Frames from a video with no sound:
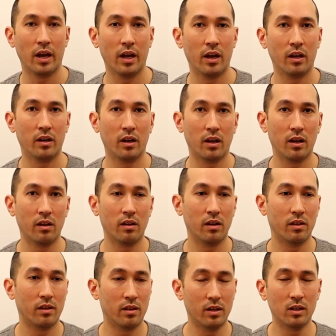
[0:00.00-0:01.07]
And
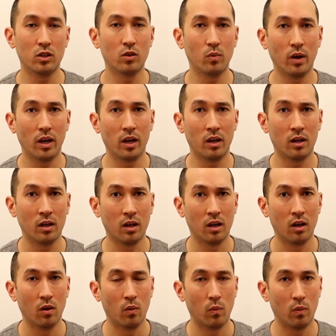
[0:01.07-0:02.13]
in this way,
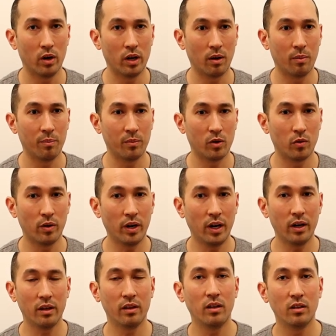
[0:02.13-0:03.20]
when I'm
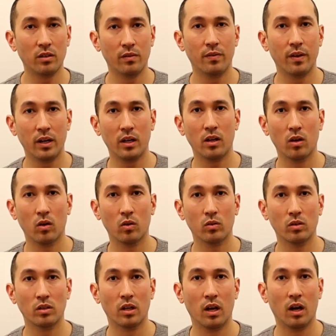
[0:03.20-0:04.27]
creating these
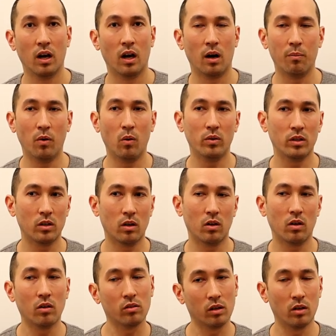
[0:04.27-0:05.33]
videos, I'm always lear
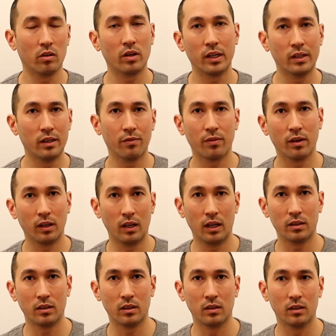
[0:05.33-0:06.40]
learning different
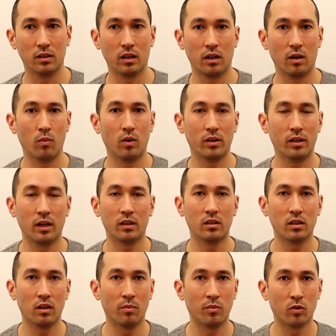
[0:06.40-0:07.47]
lessons and I want that
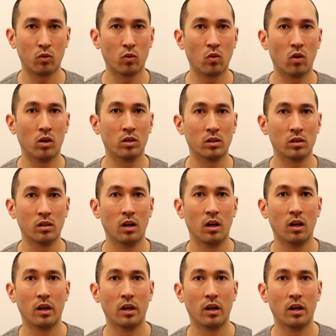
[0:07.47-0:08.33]
to come across